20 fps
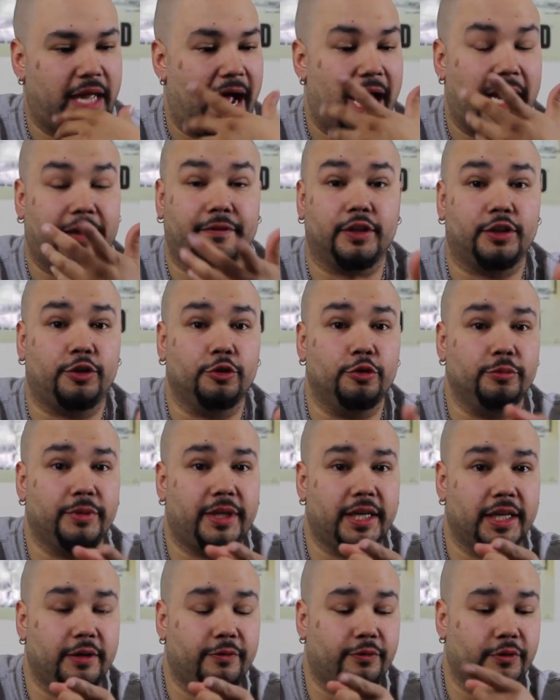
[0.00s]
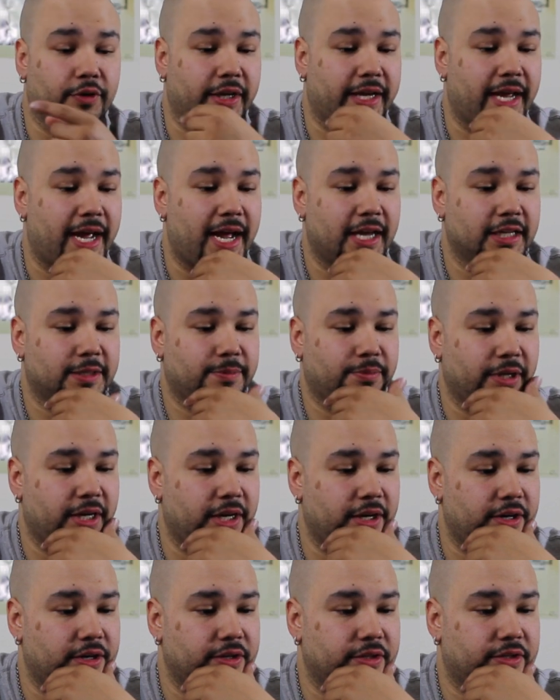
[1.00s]
Ivy Doom Kitty for the
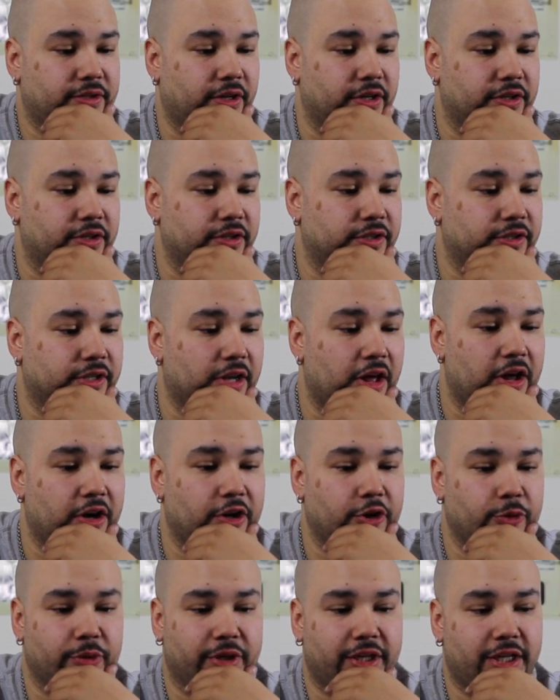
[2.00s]
cosplayers, Sergeant Slaughter,